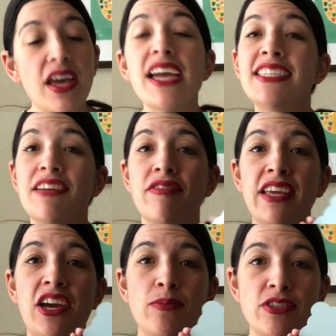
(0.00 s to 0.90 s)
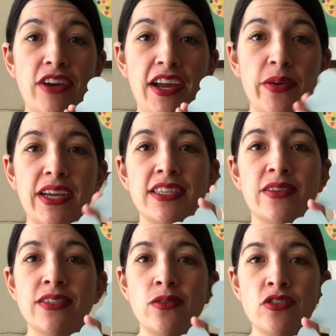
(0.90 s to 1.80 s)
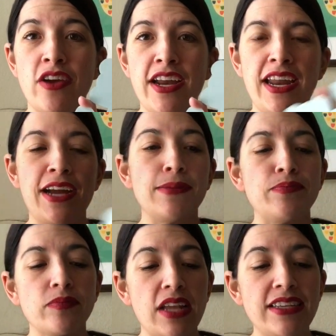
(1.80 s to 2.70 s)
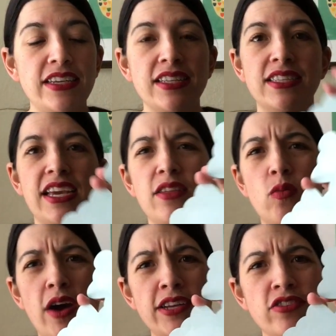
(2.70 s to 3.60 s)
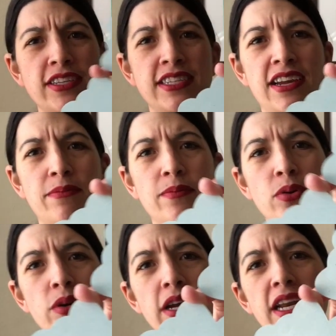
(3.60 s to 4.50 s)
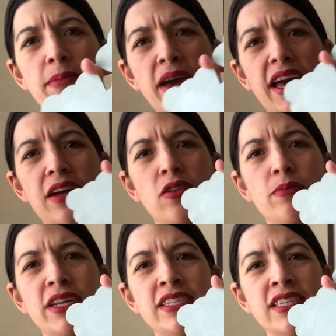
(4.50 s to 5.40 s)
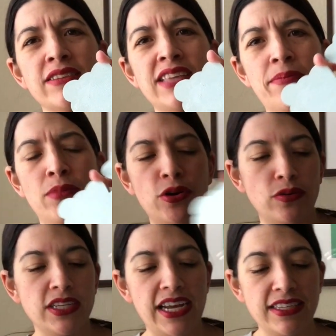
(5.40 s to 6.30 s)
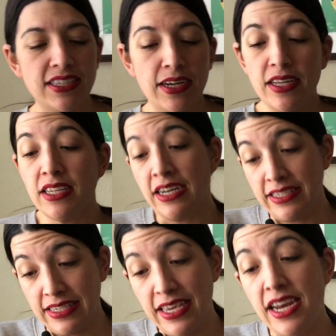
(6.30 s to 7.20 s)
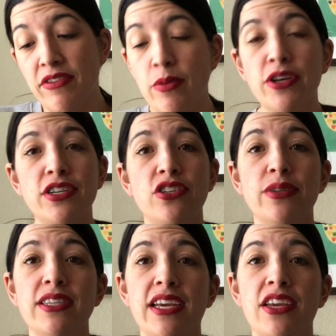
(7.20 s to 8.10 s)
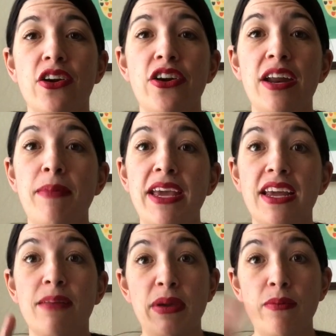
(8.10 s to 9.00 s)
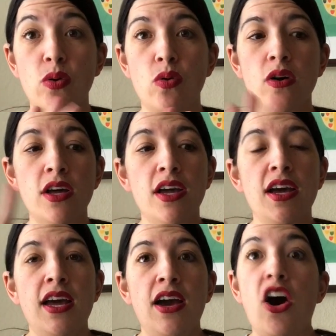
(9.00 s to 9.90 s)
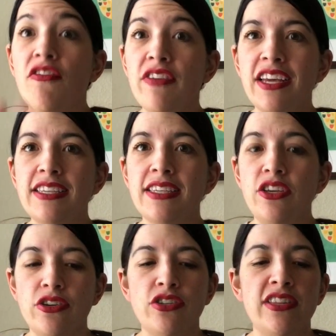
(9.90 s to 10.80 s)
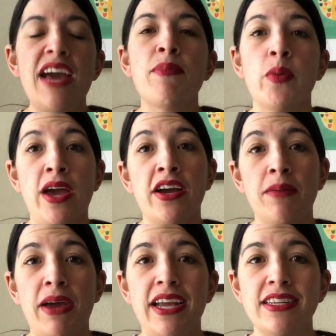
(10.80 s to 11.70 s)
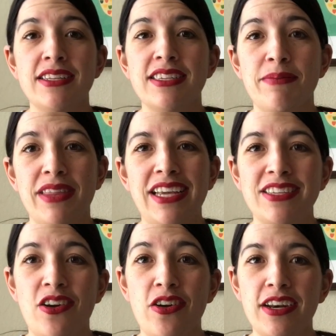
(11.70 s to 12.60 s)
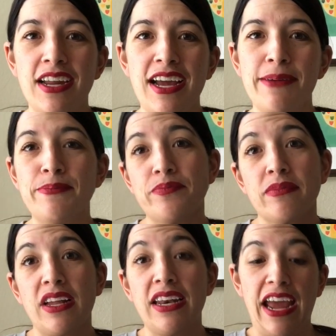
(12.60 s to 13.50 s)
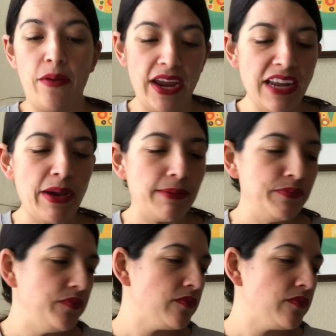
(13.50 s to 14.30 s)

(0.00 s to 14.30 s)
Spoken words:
It definitely helps dry it quicker. So it's all dried now. As you can see, the white dries down pretty pale, but it just gives that mottled texture. And as I said, if you wanted to do a second coat and make it a bit more obvious, you could do that, but we are going to paint some things on now anyway.